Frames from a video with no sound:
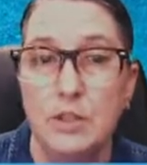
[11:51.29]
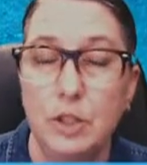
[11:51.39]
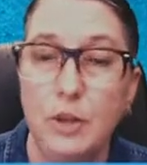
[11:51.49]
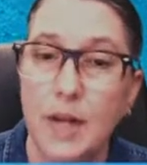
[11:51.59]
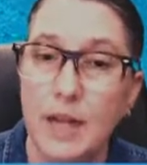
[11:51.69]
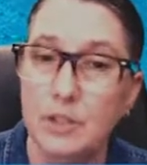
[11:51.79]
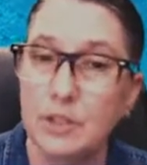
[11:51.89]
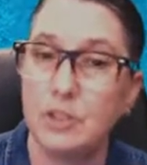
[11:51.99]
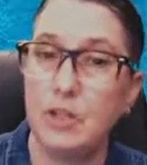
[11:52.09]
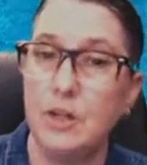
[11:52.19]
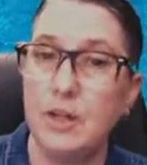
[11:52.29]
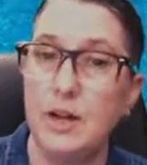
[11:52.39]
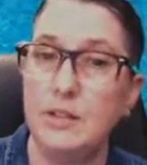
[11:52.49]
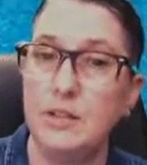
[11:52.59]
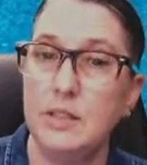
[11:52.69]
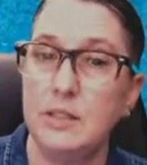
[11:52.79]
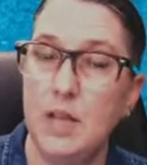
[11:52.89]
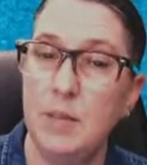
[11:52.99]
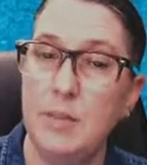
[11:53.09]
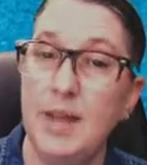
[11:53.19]
So you could actually start it out as an
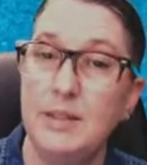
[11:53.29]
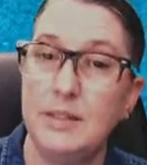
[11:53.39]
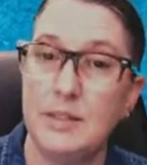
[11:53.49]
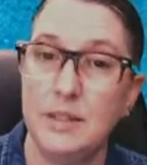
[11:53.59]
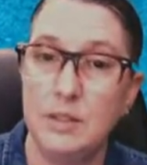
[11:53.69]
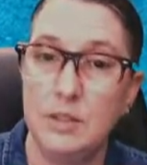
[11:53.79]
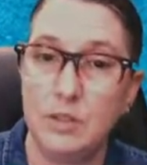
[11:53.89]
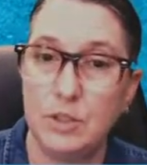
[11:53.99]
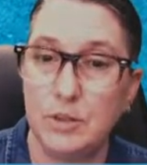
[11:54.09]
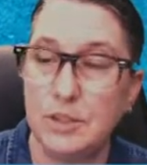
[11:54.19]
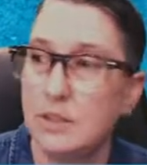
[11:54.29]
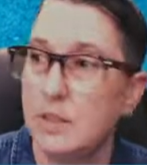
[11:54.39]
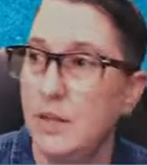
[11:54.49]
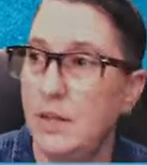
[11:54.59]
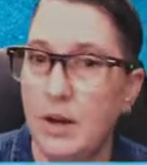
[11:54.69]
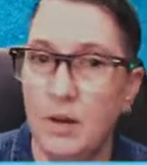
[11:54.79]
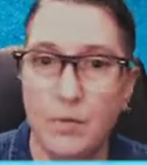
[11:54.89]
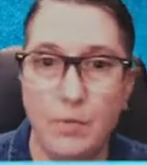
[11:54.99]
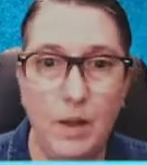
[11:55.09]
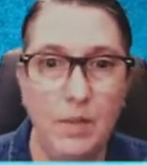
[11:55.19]
assignment and send it to your students, and
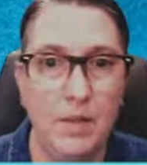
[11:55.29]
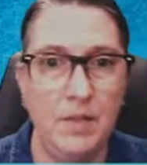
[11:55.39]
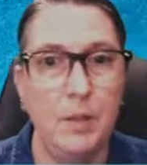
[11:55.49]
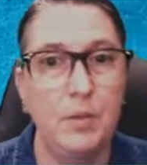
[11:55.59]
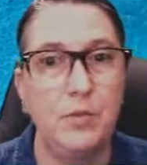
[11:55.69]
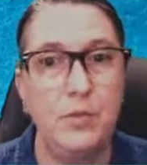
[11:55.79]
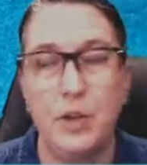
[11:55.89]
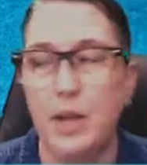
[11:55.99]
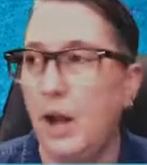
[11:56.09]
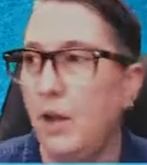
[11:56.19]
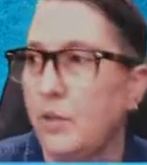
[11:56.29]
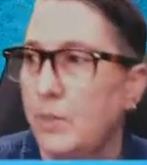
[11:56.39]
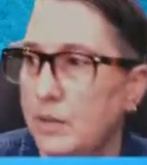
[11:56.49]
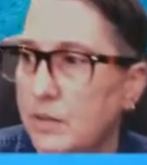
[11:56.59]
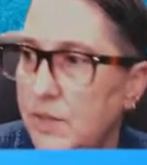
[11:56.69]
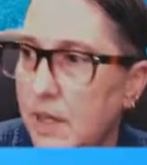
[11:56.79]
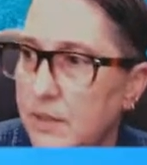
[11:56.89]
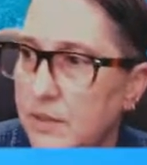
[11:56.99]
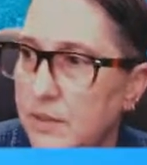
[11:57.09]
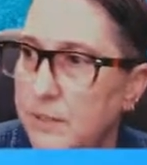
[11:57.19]
then they would fill out the rest of the
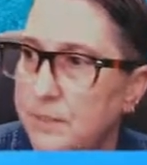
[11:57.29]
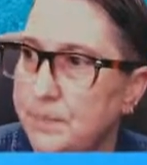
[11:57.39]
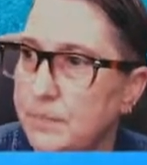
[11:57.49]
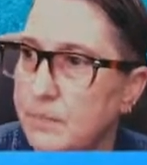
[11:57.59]
activity.